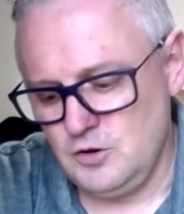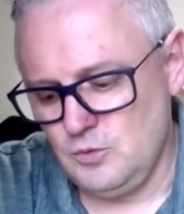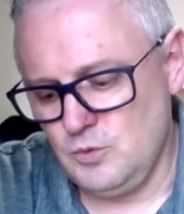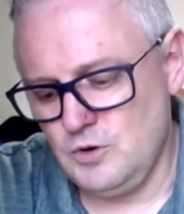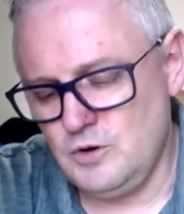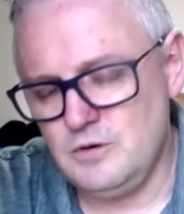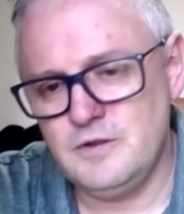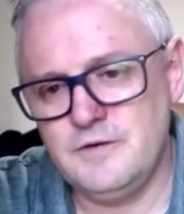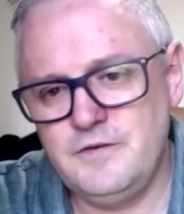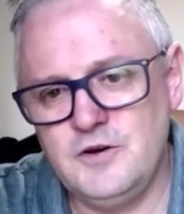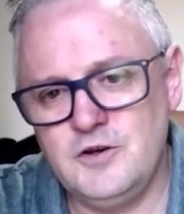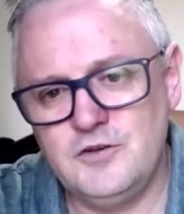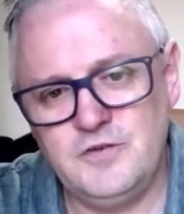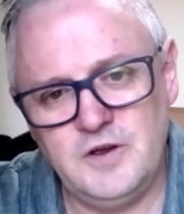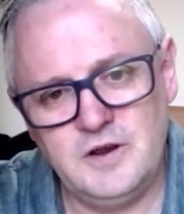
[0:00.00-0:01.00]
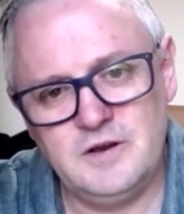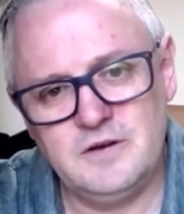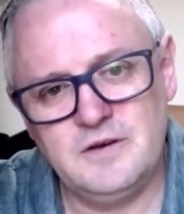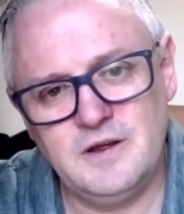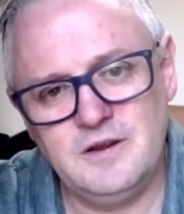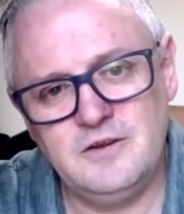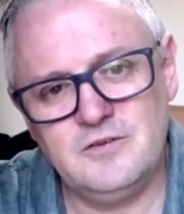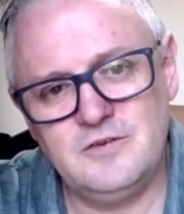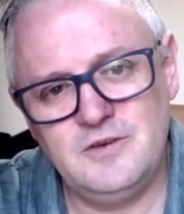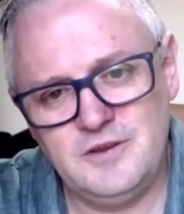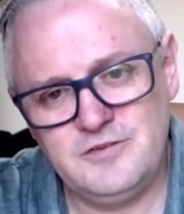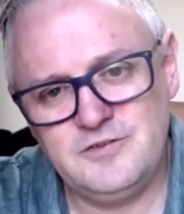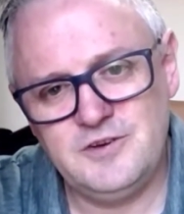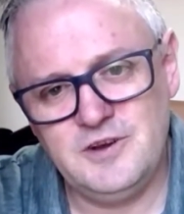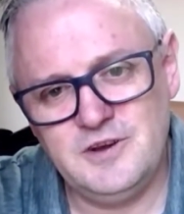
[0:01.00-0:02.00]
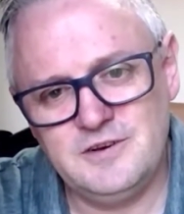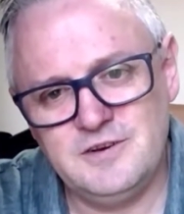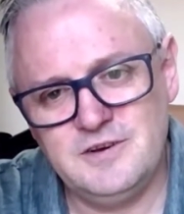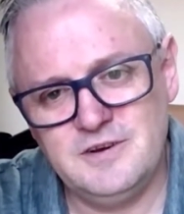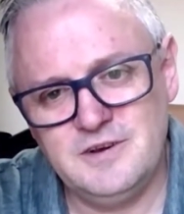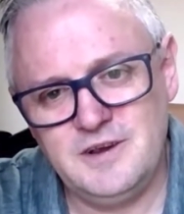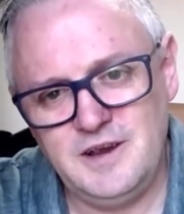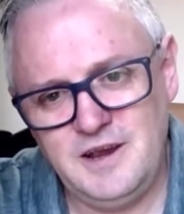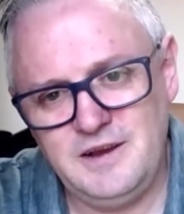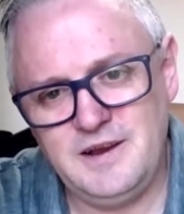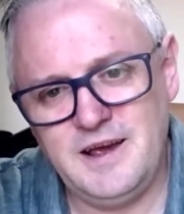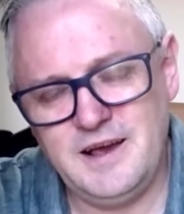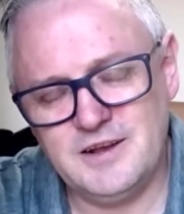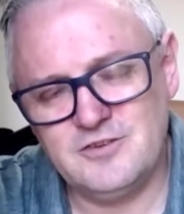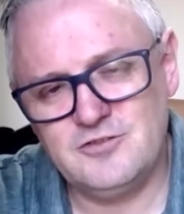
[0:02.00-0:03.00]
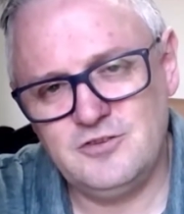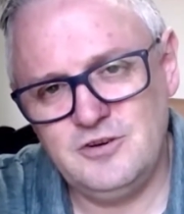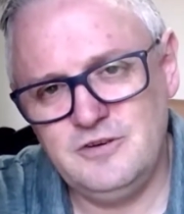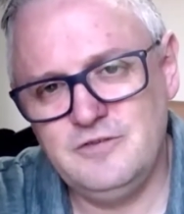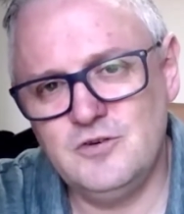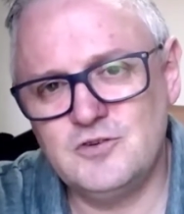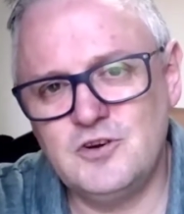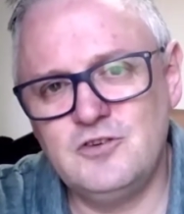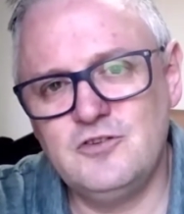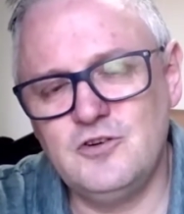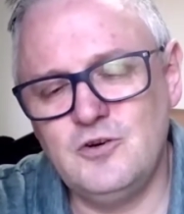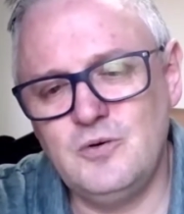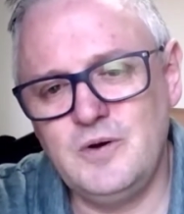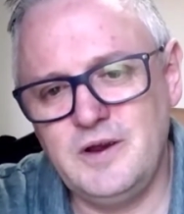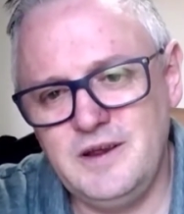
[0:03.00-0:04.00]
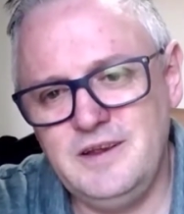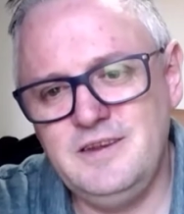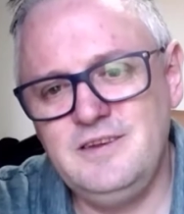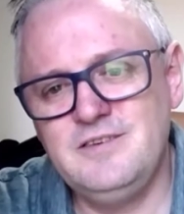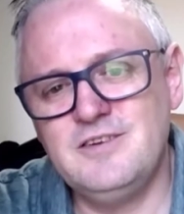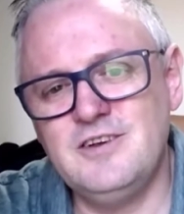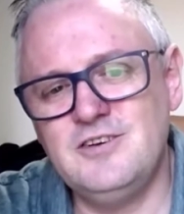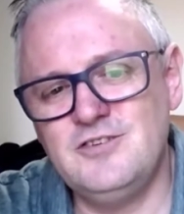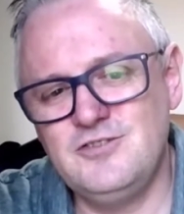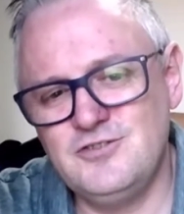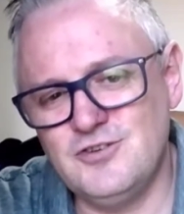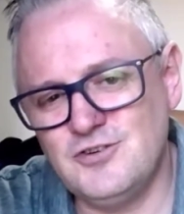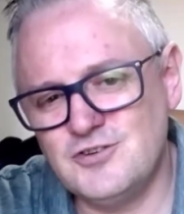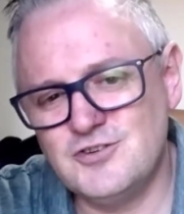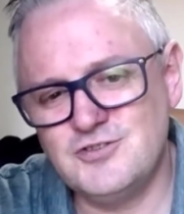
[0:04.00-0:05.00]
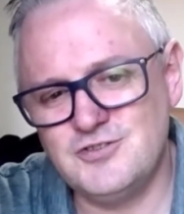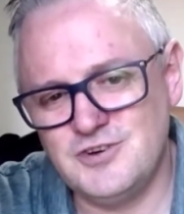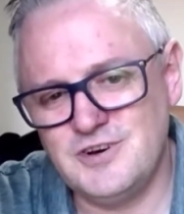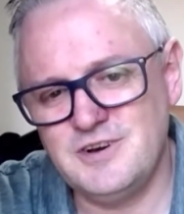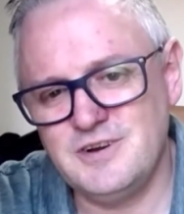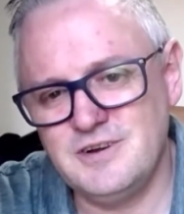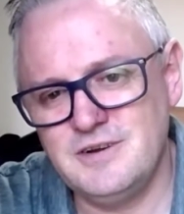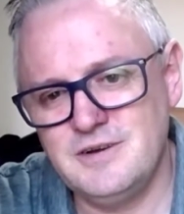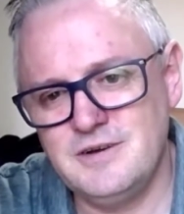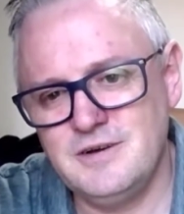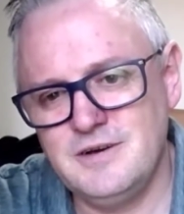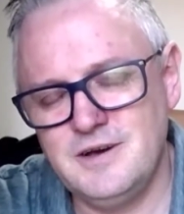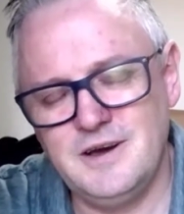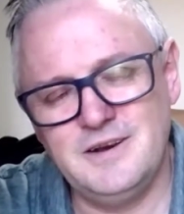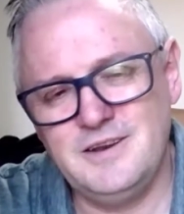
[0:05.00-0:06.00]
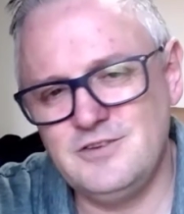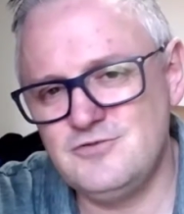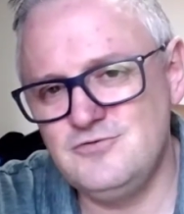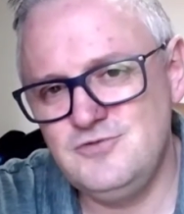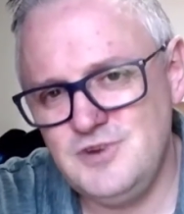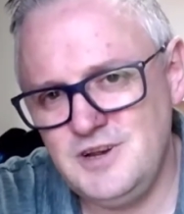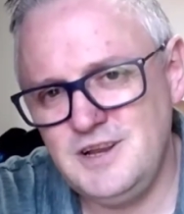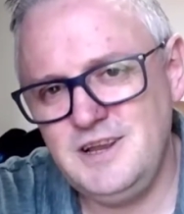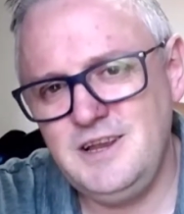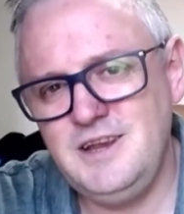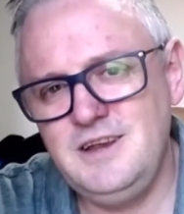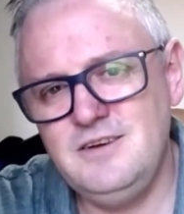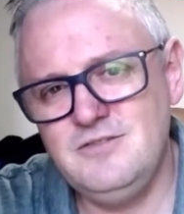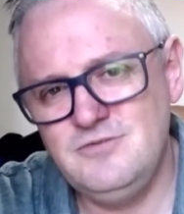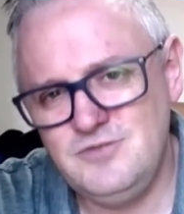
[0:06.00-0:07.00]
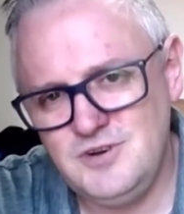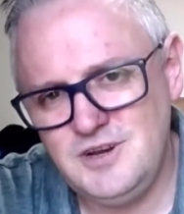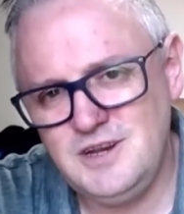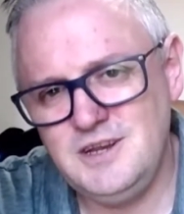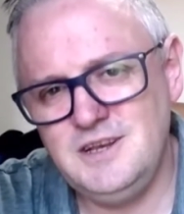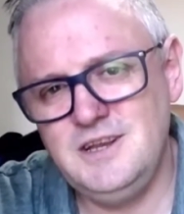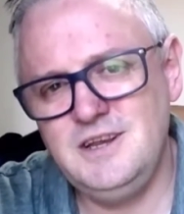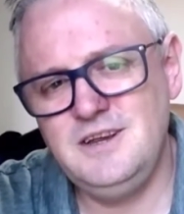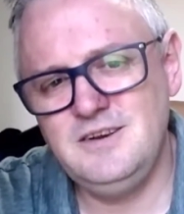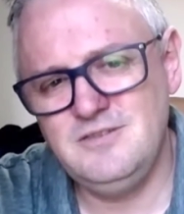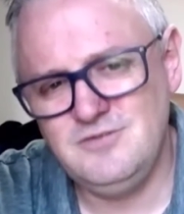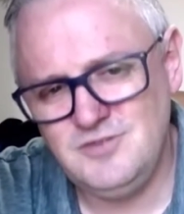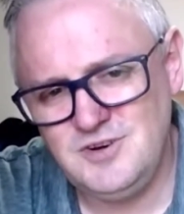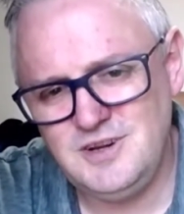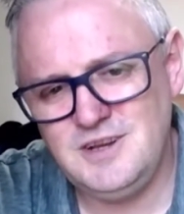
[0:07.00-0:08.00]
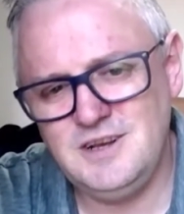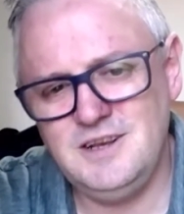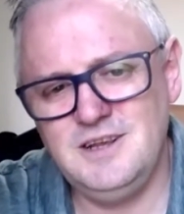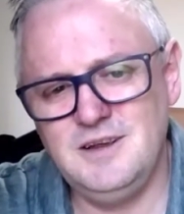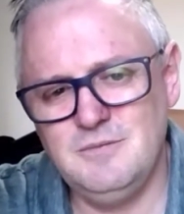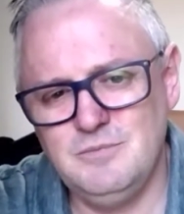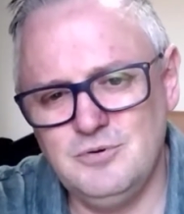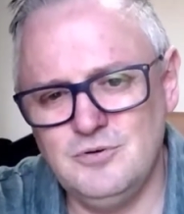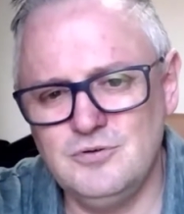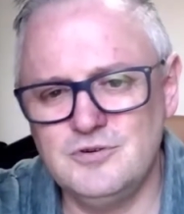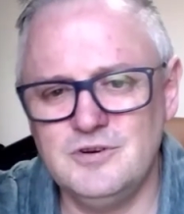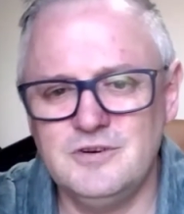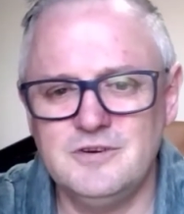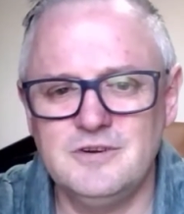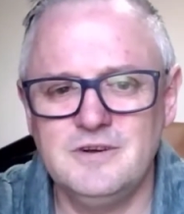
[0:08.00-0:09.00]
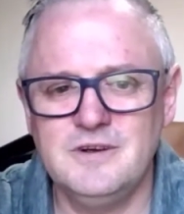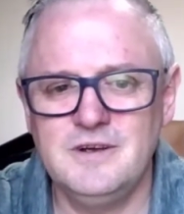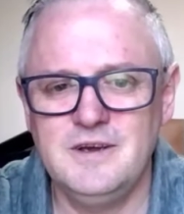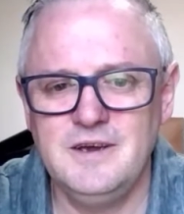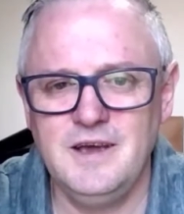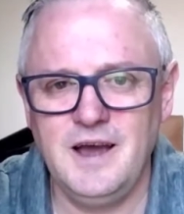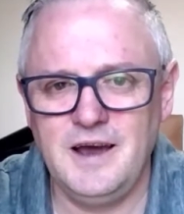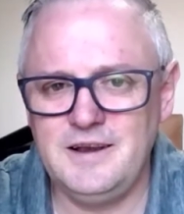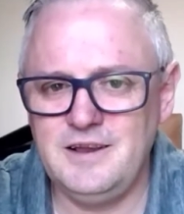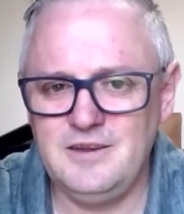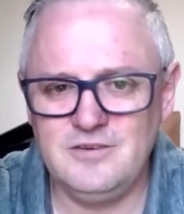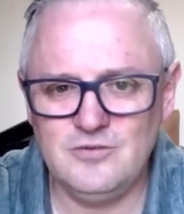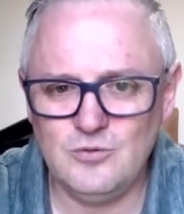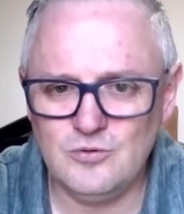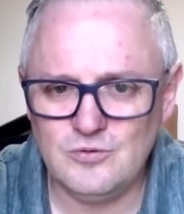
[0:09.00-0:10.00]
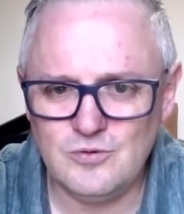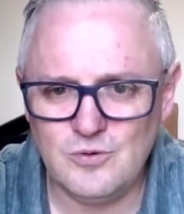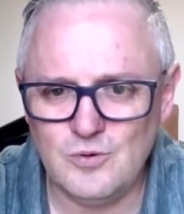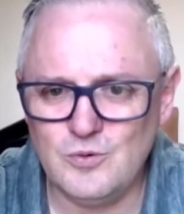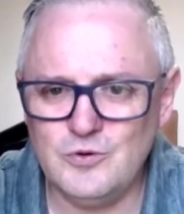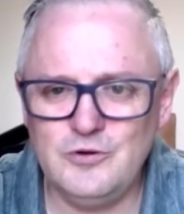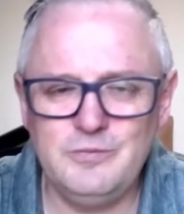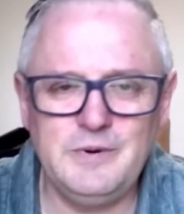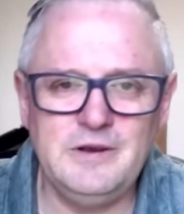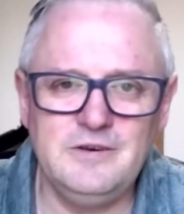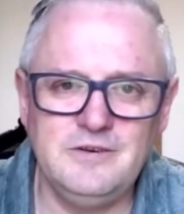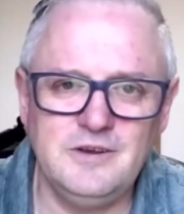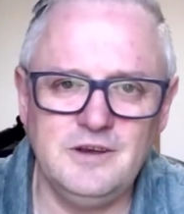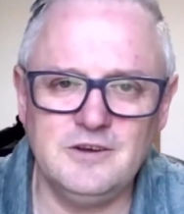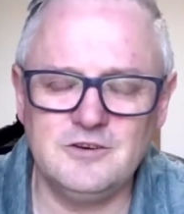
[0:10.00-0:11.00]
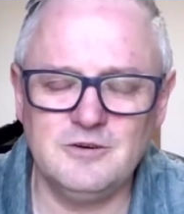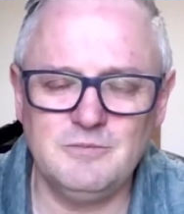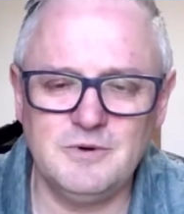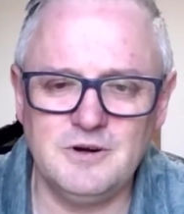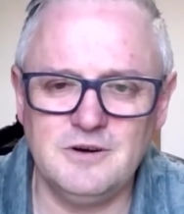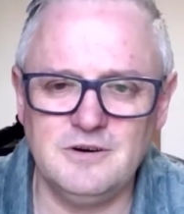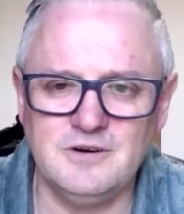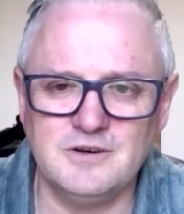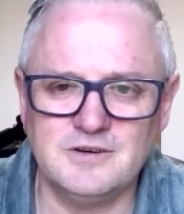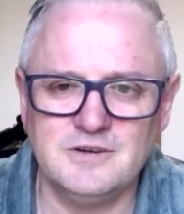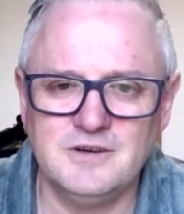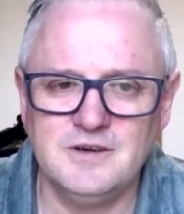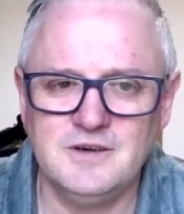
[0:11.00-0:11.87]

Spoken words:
Well, the first thing that is listed in Acts 2:42 is doctrine, and it's really, really, really important, and it has always been dear to my heart.